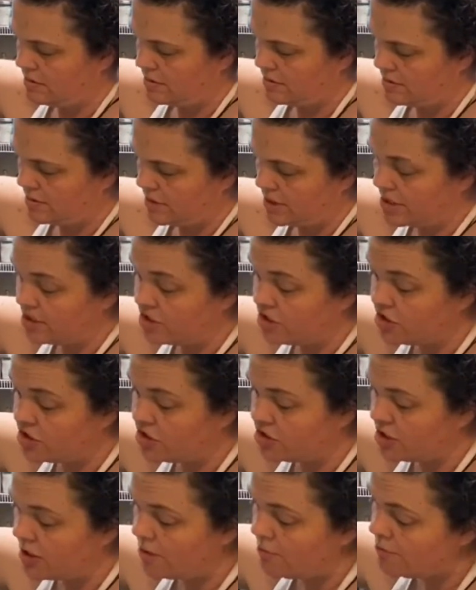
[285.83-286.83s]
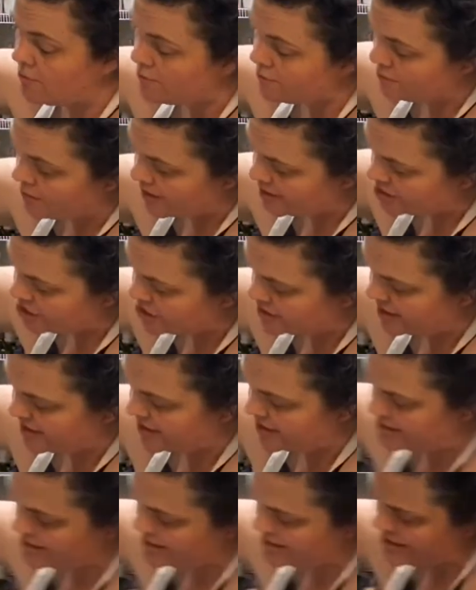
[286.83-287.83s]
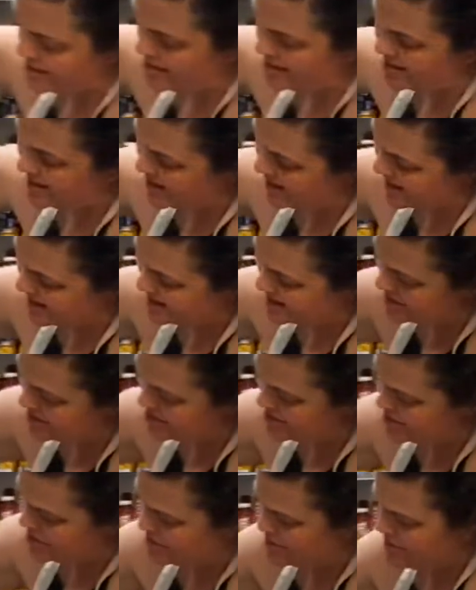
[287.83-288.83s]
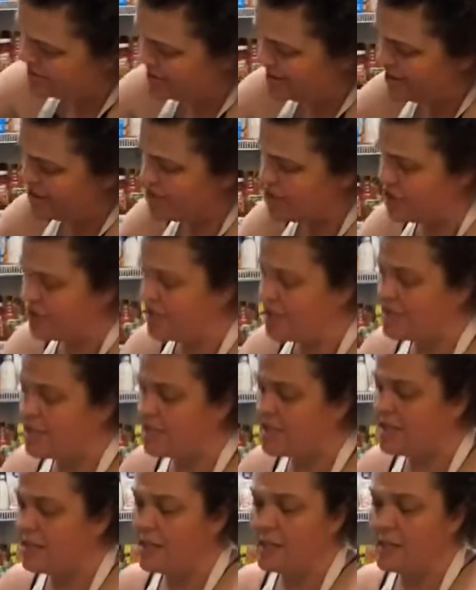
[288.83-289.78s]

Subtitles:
It's so fresh tasting and it's so delicious.